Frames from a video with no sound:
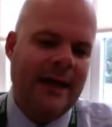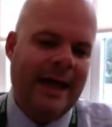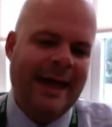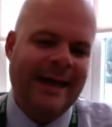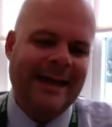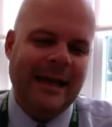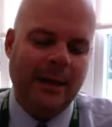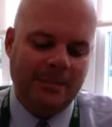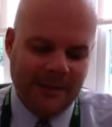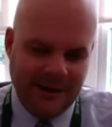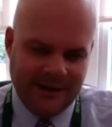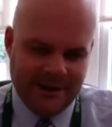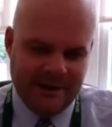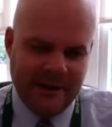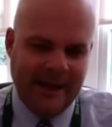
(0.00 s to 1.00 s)
any
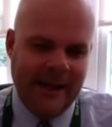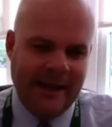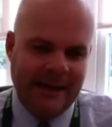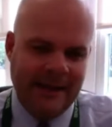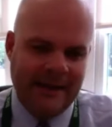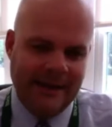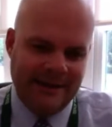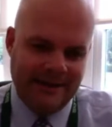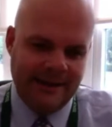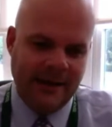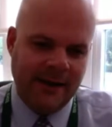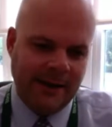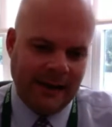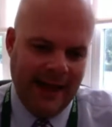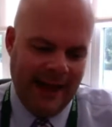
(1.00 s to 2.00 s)
updates to that gets
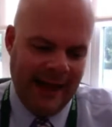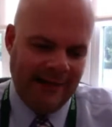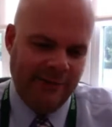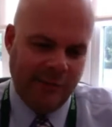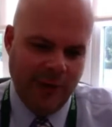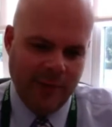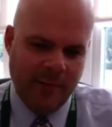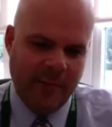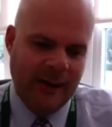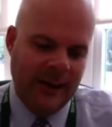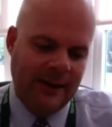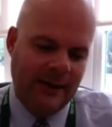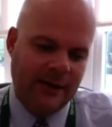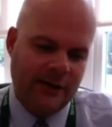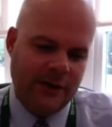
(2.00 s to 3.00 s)
done live right
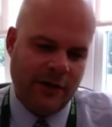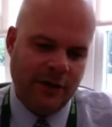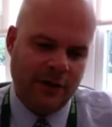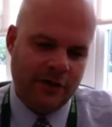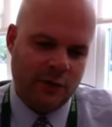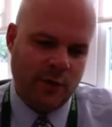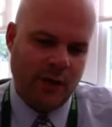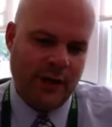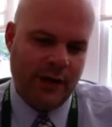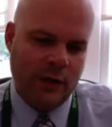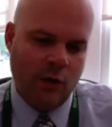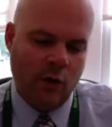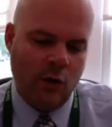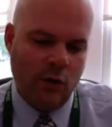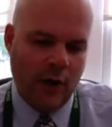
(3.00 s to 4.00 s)
by Cheryl Sweeney
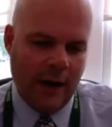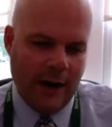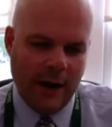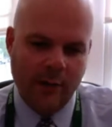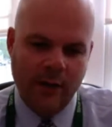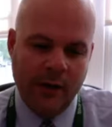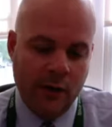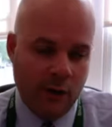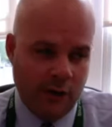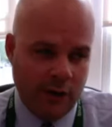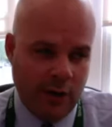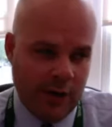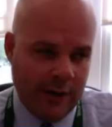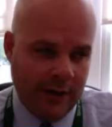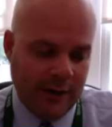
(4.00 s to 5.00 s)
or Howie or
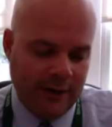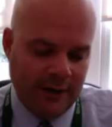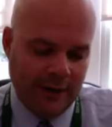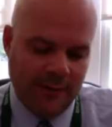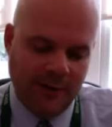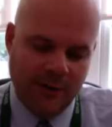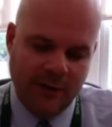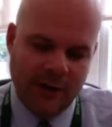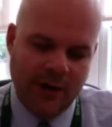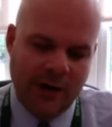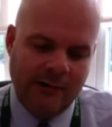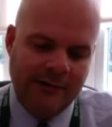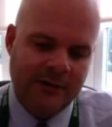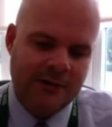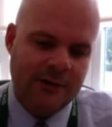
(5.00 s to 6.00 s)
Donna and Kim here in the
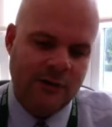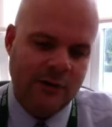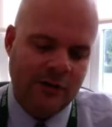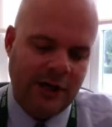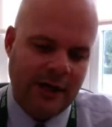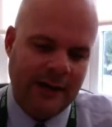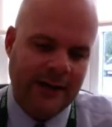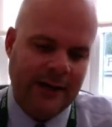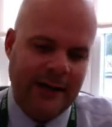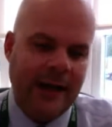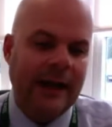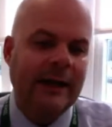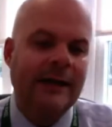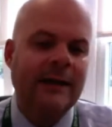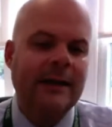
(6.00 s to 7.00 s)
office or Charlie and
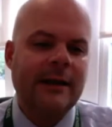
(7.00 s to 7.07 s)
I.